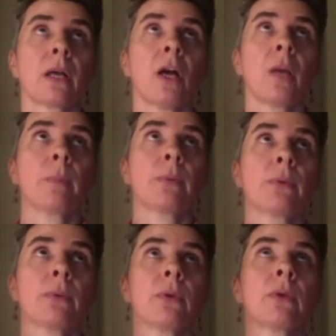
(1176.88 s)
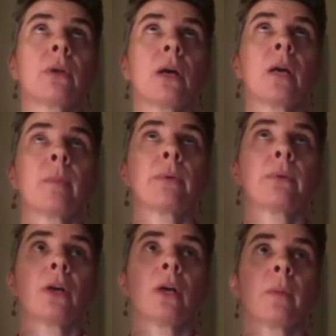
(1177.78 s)
up, up,
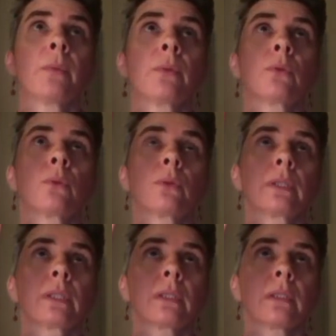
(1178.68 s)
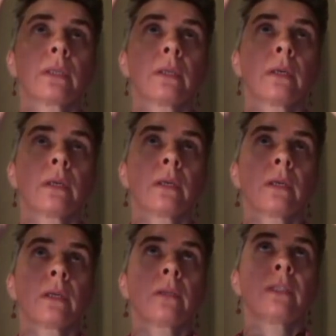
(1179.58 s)
up towards
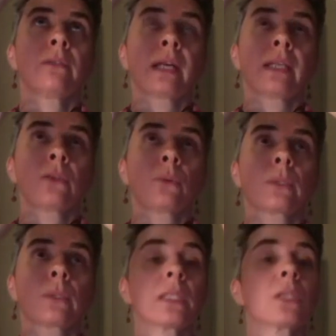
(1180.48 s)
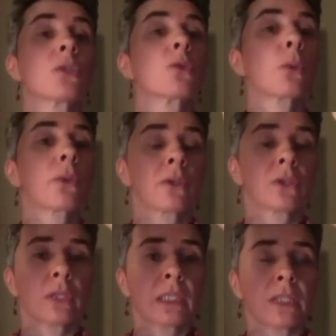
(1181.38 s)
the divine, towards this truth
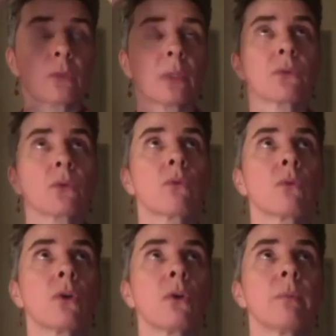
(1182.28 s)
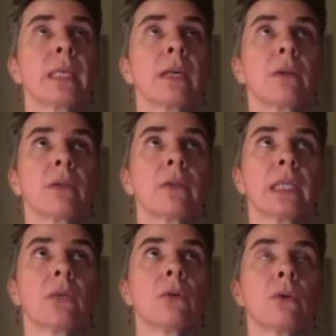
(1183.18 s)
consciousness. We have to grow beyond the
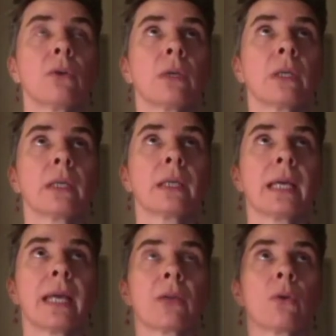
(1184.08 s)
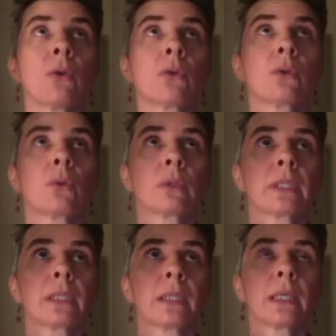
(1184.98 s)
ego and go
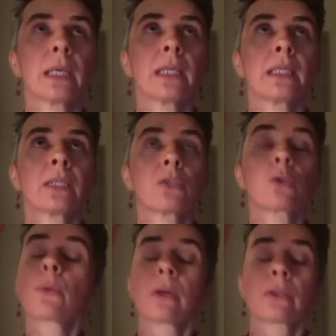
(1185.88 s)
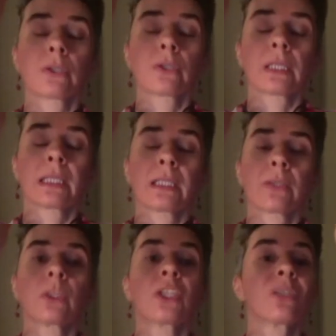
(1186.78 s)
towards this truth consciousness,
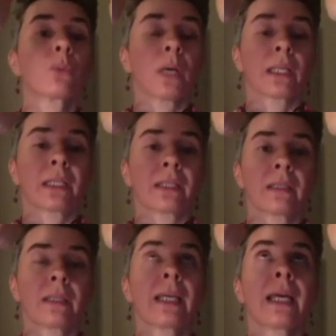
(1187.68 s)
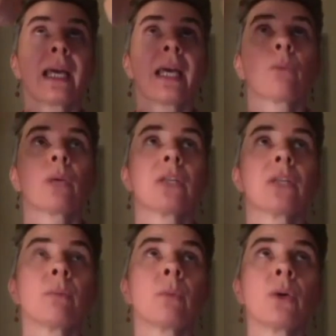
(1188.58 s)
which is one. And when
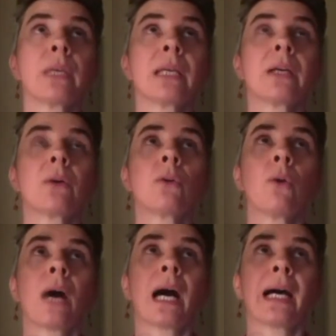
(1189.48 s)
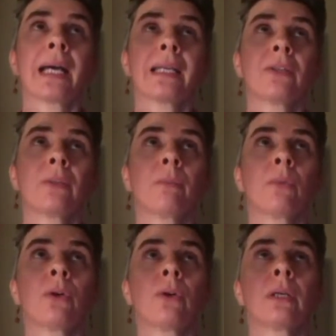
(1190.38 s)
the more we go high, the
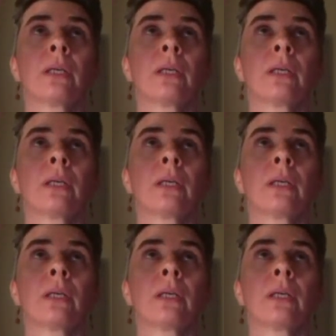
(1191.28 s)
more